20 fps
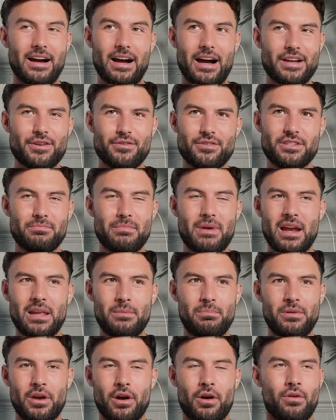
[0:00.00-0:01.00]
know, smelly
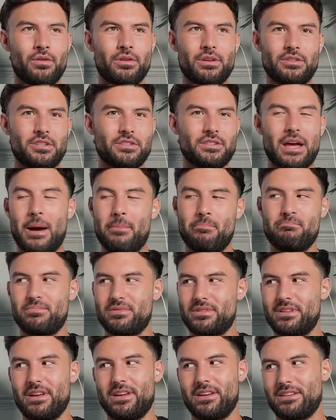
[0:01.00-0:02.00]
BO just
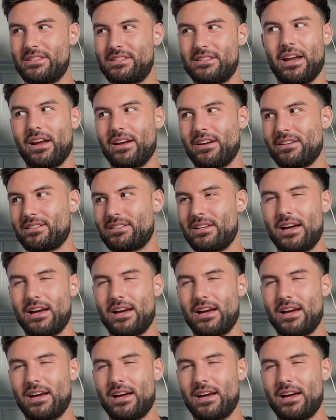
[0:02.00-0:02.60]
amps in there, stinks.